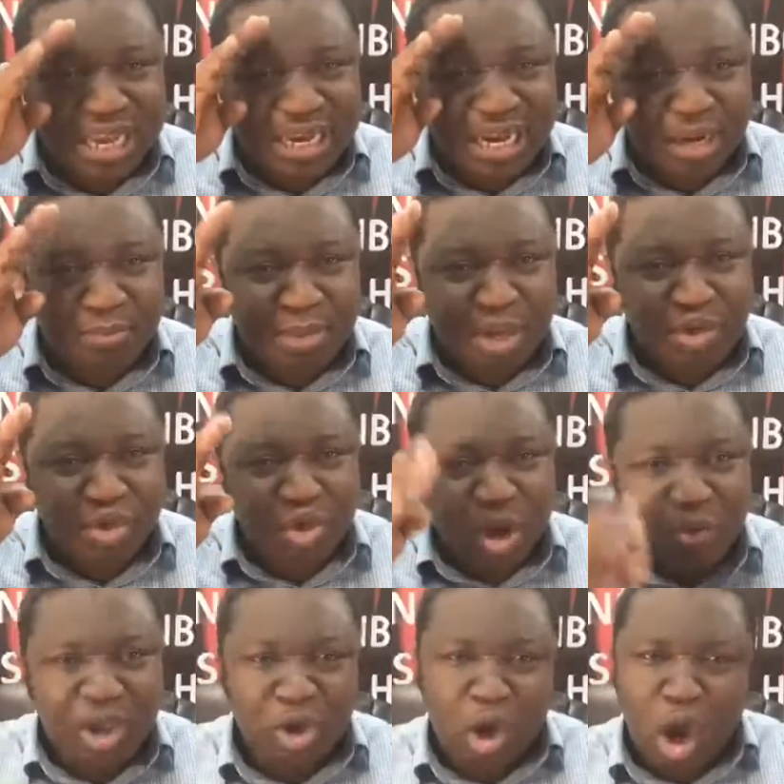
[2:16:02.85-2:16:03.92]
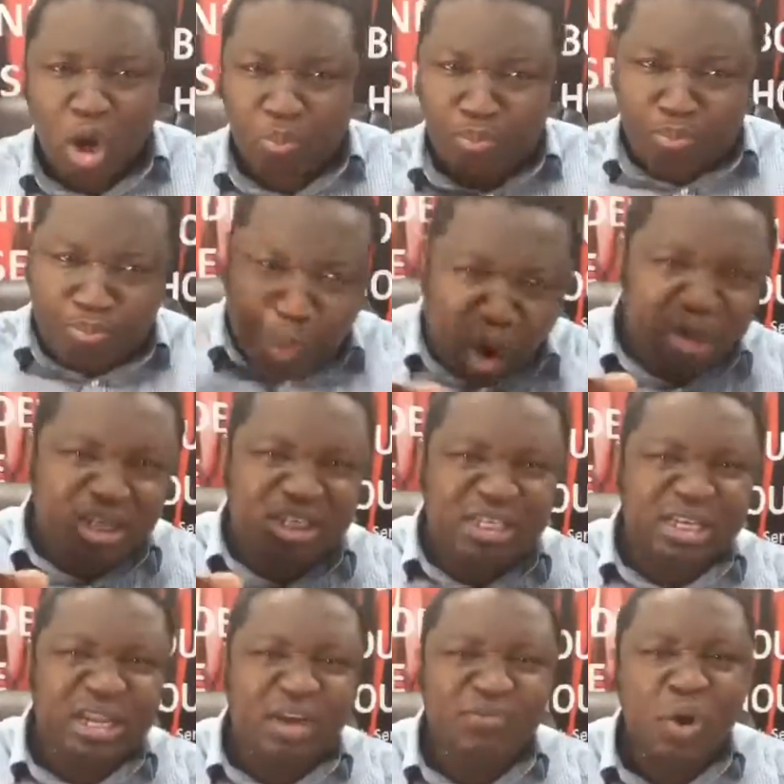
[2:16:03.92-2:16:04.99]
to sign out my usual way. God
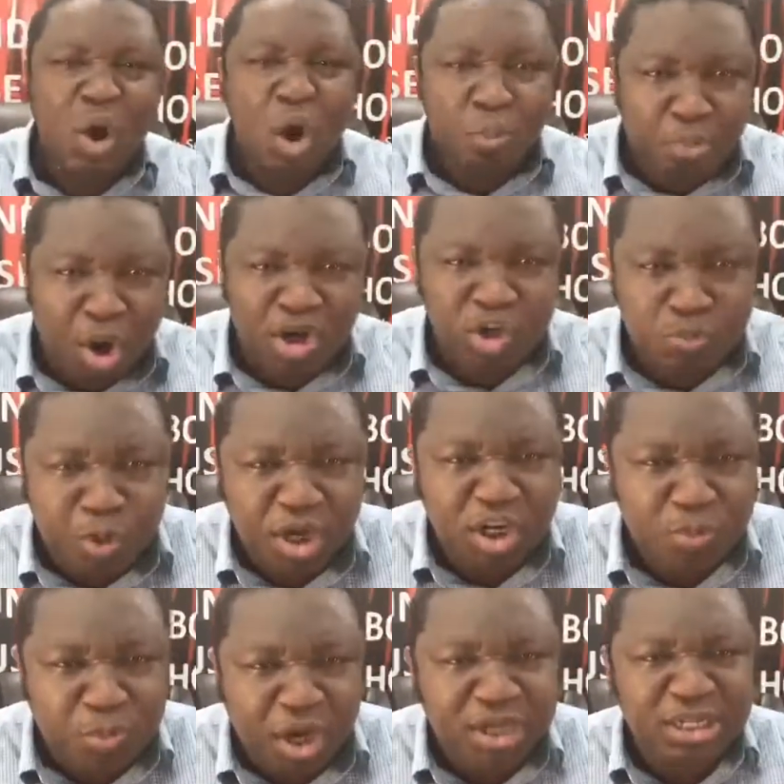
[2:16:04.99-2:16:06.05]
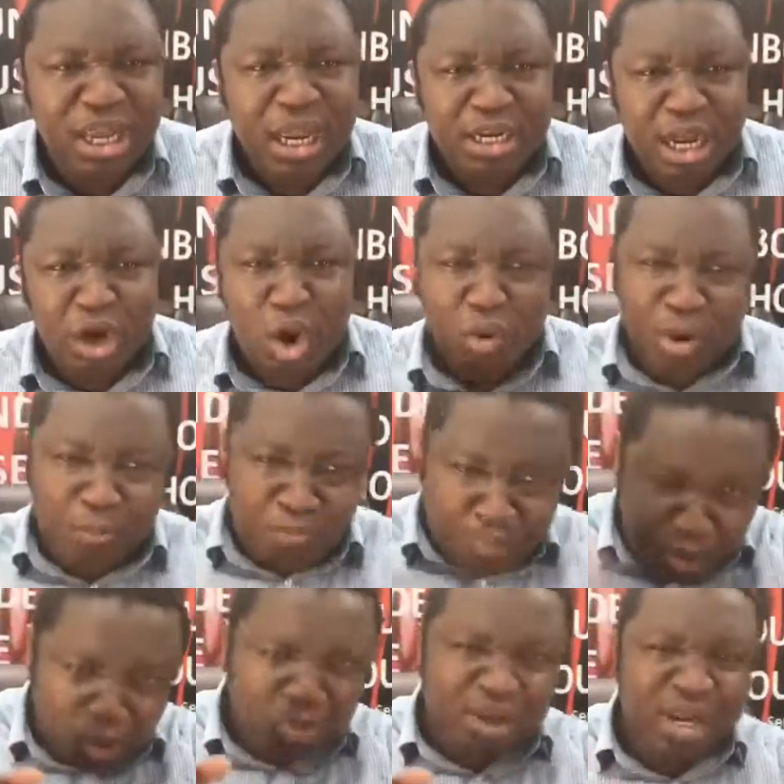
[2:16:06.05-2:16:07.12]
punish the devil. Punish, punish, punish. The Lord
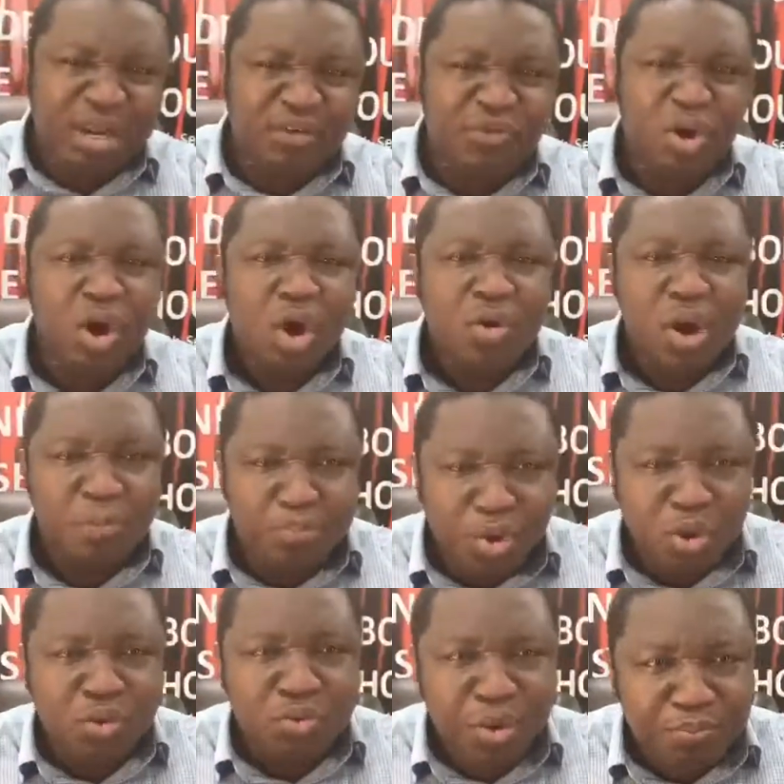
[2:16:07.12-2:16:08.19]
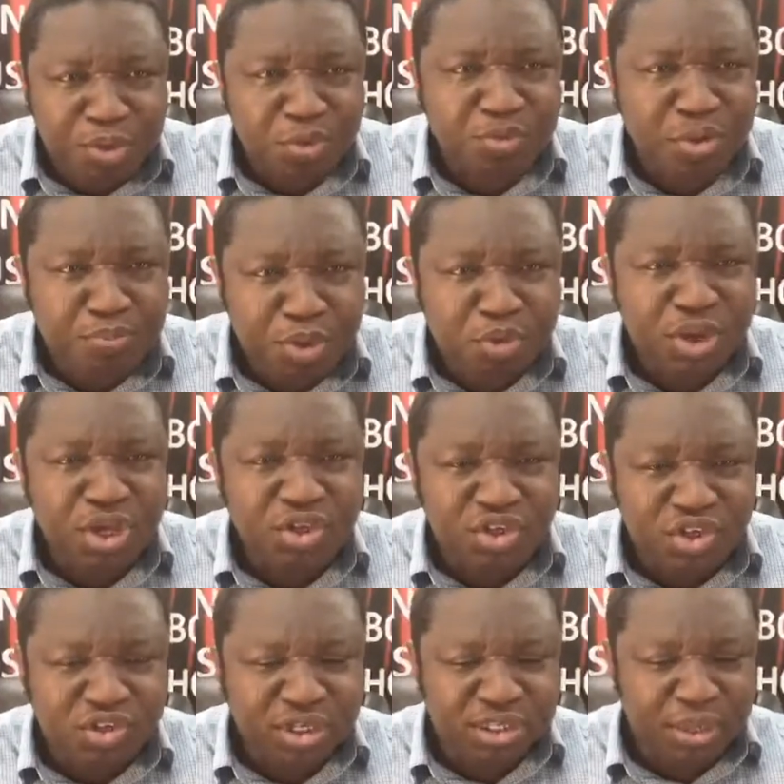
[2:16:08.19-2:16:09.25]
rebuke the devil. Rebuke, rebuke, rebuke
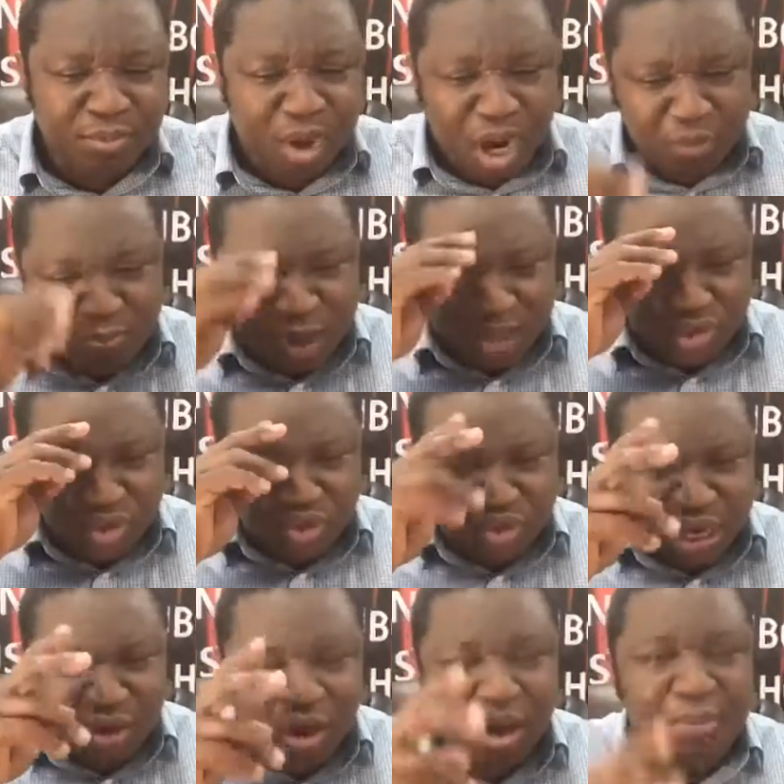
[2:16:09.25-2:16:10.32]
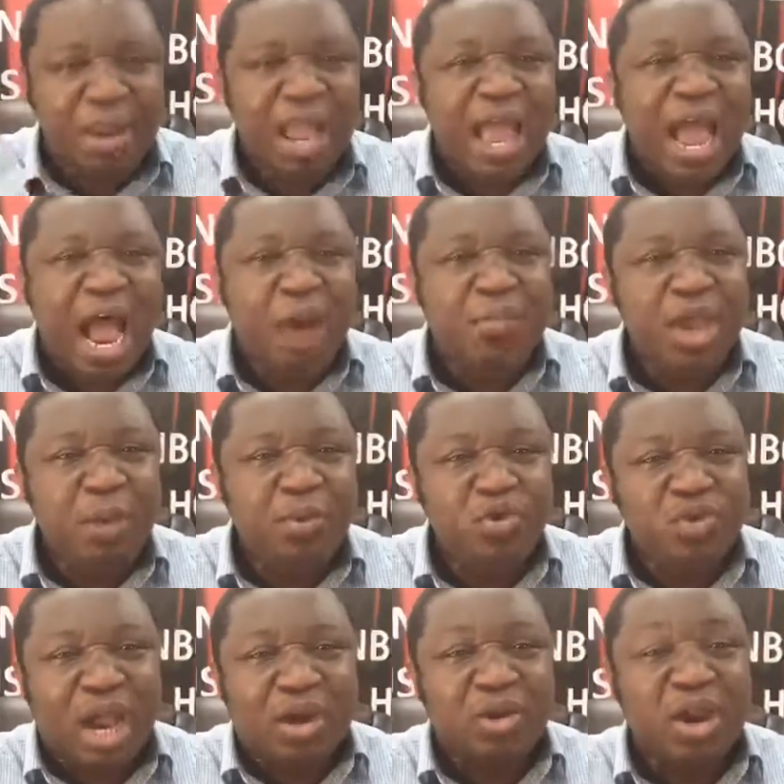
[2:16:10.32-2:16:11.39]
in Jesus' name. God bless you. Shalom. I'll be
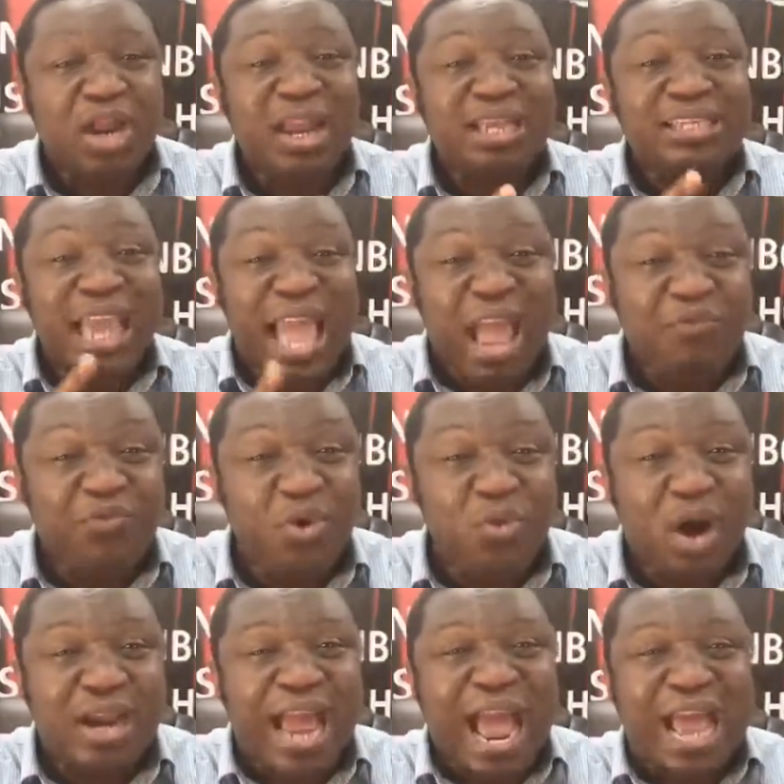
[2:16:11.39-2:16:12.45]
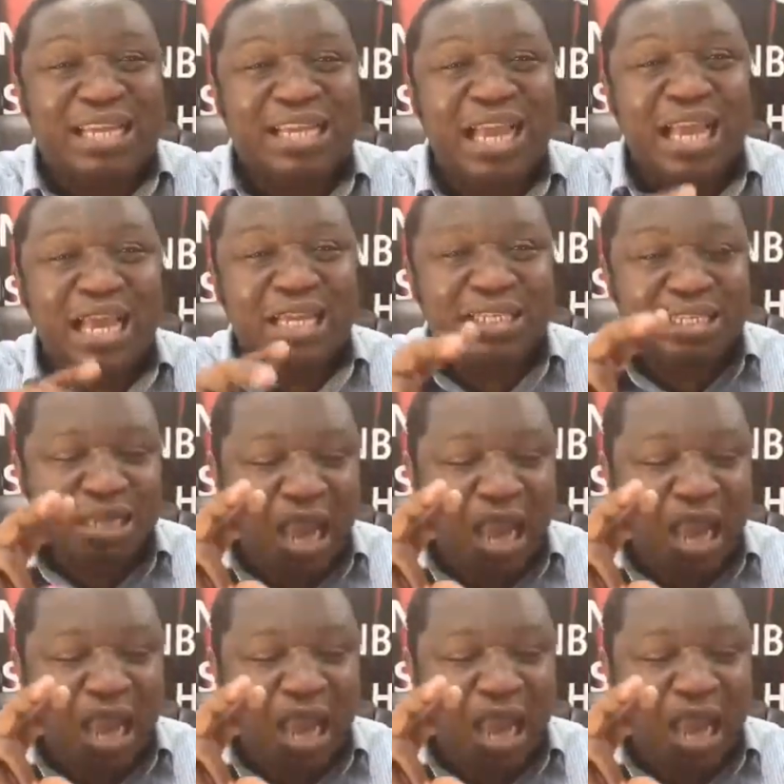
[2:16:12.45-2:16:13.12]
able to acknowledge everyone and